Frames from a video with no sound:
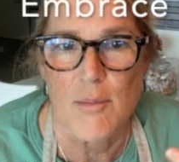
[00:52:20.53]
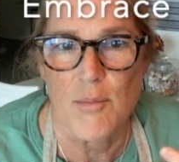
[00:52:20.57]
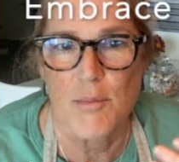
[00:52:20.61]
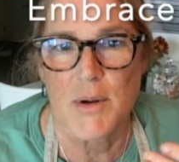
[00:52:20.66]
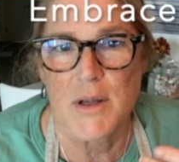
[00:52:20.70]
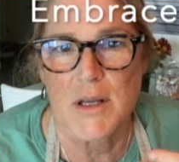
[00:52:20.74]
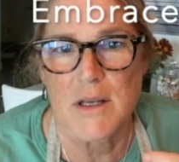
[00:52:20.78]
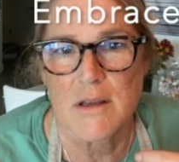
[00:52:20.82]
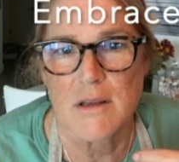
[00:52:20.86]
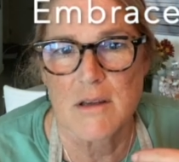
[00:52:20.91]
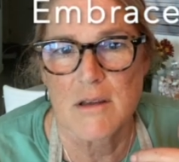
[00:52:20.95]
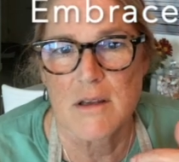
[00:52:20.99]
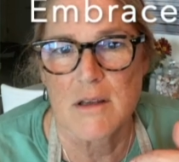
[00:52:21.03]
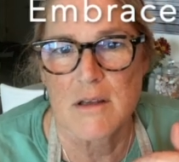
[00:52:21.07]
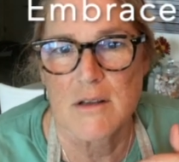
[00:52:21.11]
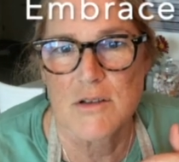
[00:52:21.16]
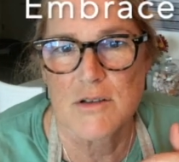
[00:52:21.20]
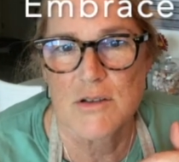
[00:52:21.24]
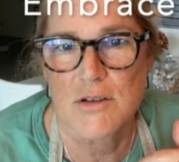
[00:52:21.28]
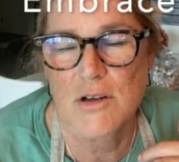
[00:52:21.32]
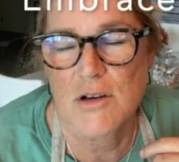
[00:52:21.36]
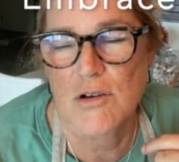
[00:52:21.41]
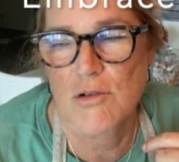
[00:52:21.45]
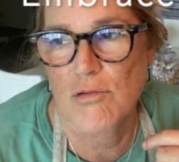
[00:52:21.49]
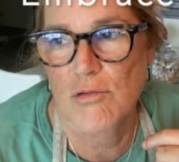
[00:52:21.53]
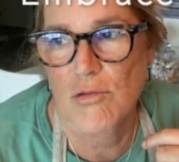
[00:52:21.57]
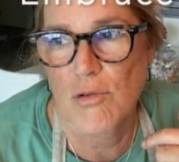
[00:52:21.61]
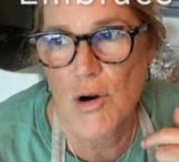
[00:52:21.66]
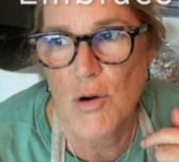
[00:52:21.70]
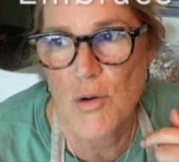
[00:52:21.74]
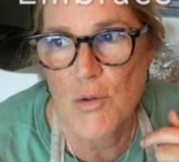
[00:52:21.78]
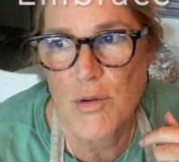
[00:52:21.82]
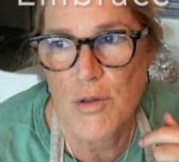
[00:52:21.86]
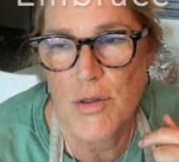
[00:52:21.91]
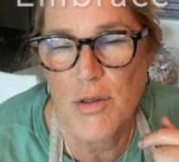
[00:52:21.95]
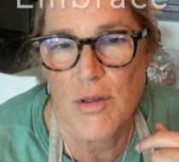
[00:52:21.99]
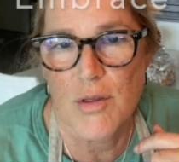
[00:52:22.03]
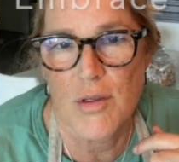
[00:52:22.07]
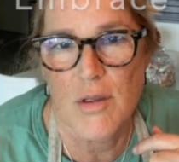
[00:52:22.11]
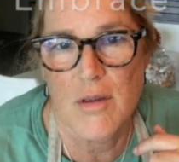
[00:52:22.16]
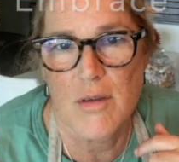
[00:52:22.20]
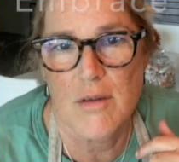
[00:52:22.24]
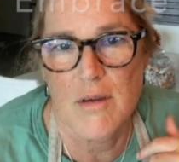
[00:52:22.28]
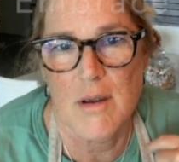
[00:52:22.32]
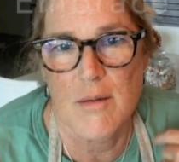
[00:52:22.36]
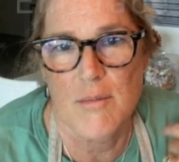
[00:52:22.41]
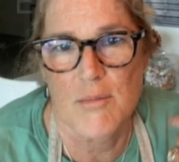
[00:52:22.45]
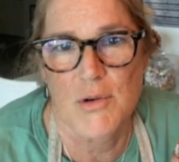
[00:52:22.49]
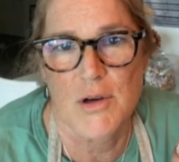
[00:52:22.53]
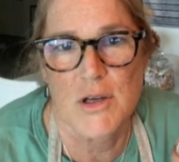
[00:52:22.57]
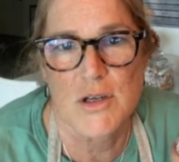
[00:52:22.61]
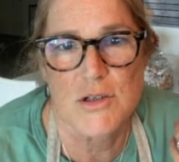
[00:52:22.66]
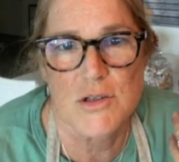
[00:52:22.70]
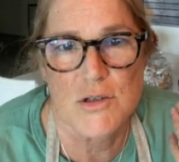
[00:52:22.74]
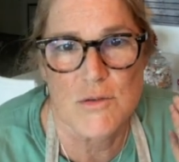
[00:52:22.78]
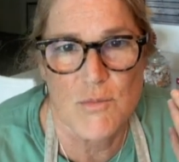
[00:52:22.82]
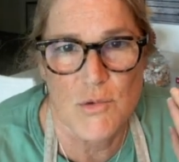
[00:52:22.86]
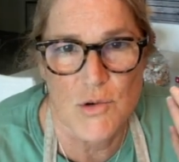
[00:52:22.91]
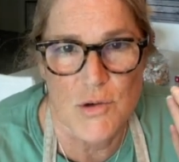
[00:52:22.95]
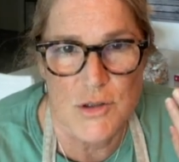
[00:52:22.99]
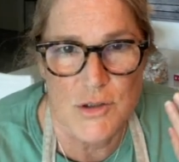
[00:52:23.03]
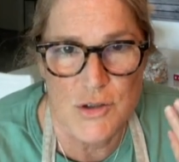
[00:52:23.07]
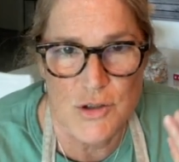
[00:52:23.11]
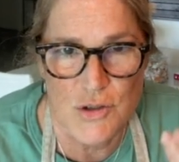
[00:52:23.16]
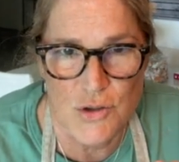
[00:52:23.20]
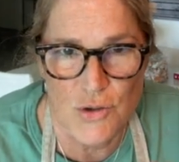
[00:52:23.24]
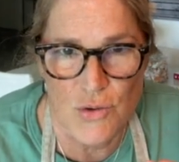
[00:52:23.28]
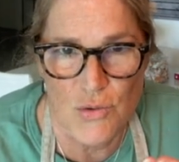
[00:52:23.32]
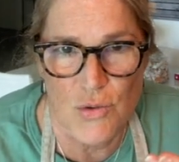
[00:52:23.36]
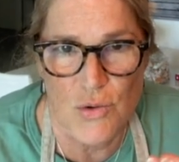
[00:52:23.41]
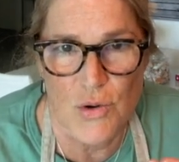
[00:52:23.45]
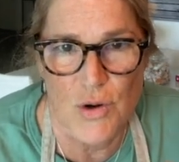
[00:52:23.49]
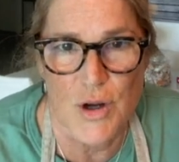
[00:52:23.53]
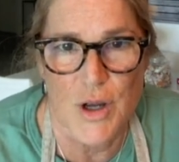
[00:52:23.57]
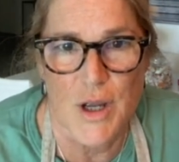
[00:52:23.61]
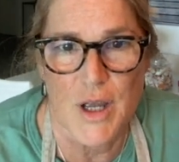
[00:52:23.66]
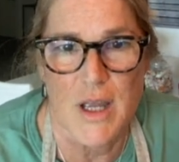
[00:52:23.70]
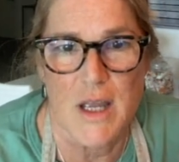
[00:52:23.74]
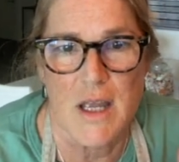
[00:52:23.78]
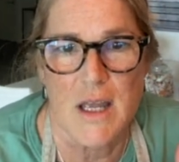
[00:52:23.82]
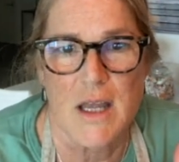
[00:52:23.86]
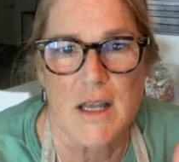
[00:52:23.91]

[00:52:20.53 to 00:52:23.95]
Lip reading: but it's the growth that brings you more joy,